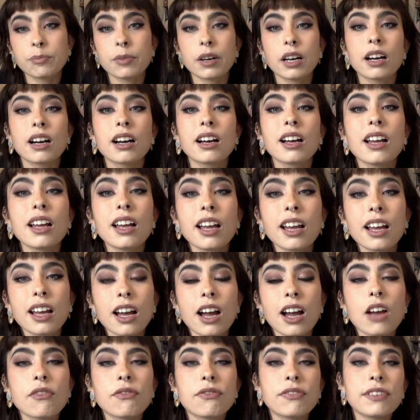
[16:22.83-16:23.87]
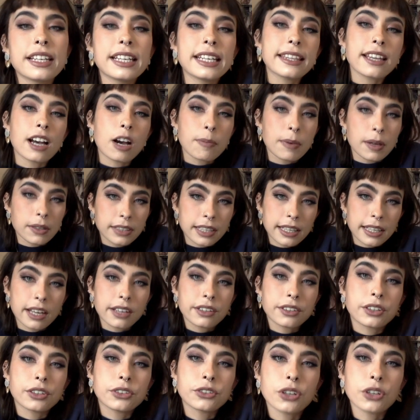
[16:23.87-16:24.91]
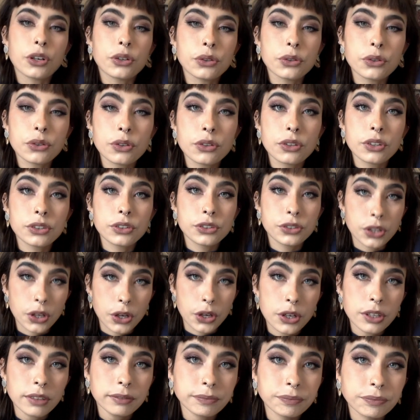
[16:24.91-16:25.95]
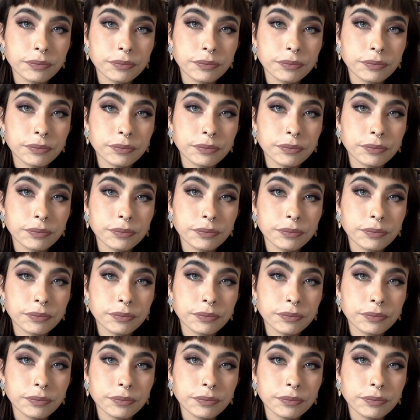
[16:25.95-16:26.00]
But hopefully that I'll be able to get that under control soon.